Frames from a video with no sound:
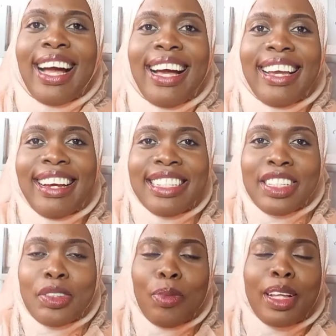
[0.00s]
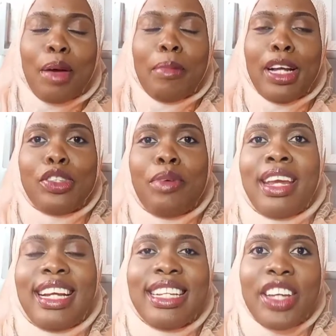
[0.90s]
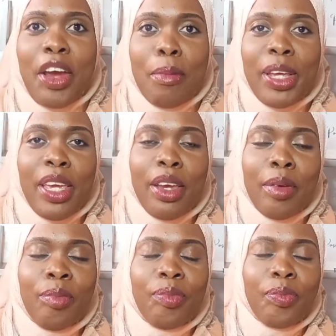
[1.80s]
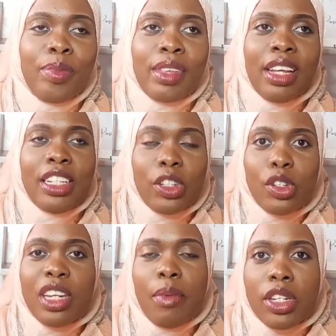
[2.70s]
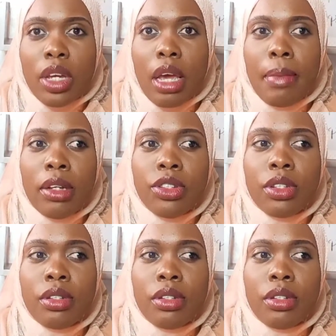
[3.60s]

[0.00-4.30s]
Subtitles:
Hi guys, welcome back. Karama here. So today we're talking about